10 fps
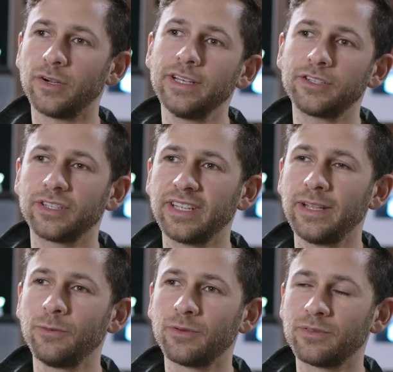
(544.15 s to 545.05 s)

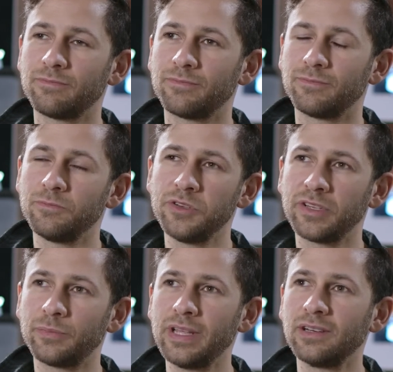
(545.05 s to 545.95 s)
initially we were
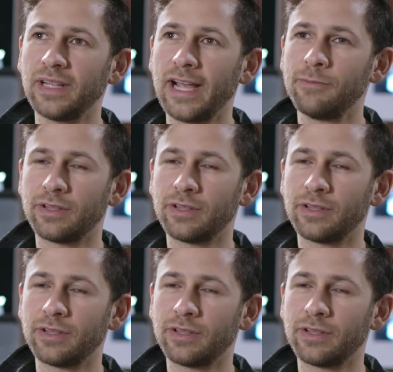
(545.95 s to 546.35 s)
using PLA,